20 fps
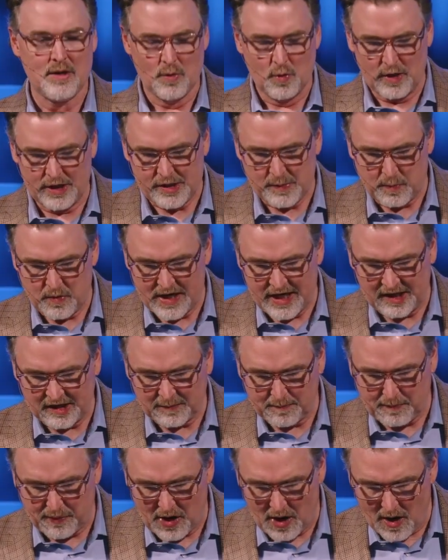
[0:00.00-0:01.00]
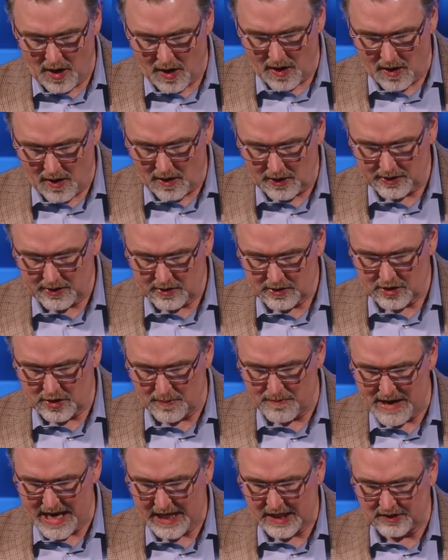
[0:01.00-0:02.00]
which brings Paul
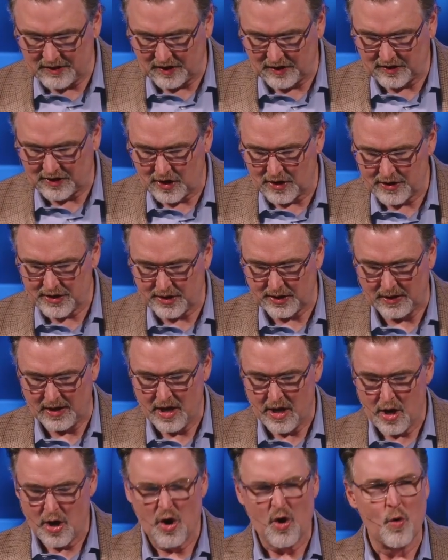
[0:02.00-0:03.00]
to make his assertion